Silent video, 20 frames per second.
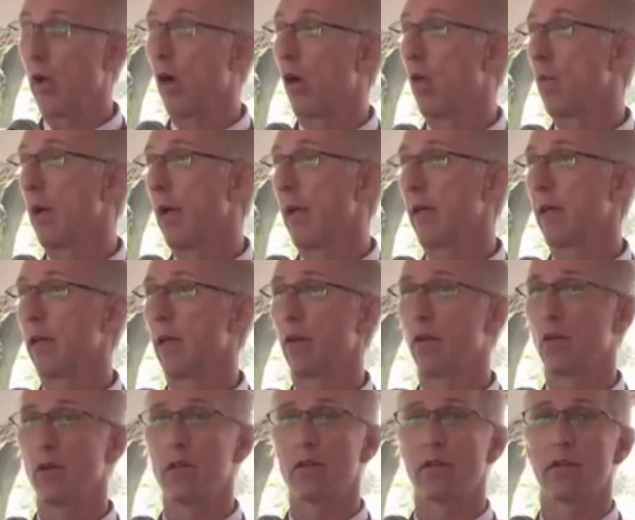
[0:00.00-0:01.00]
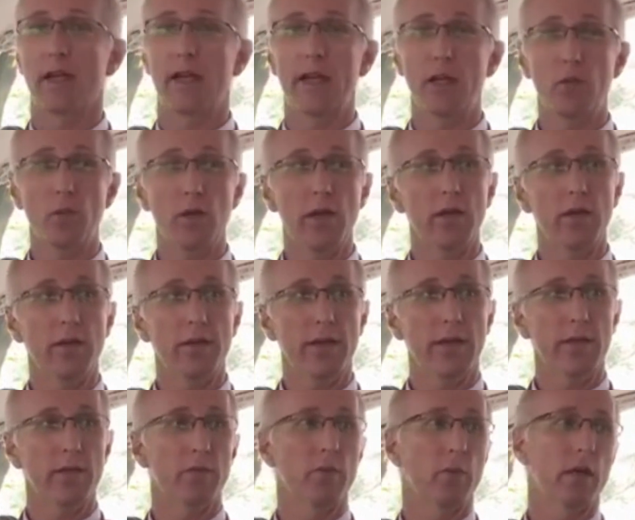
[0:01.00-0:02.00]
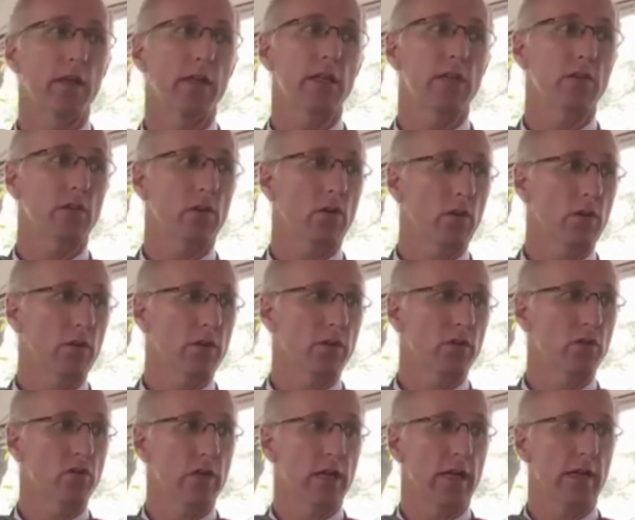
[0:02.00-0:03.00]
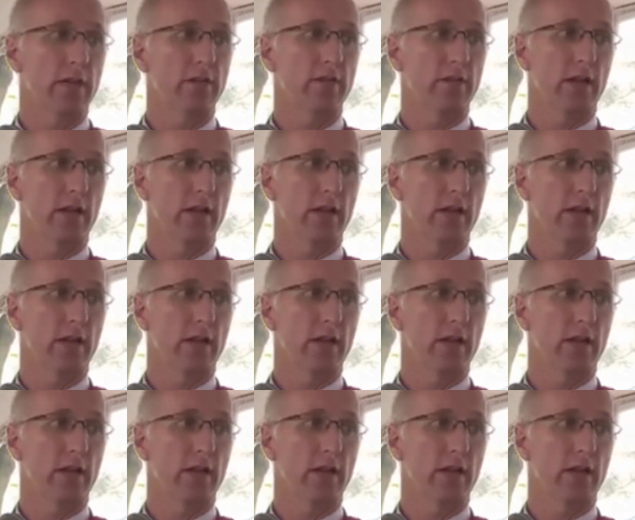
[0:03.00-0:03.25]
are making good headway on that, but it's a constant challenge.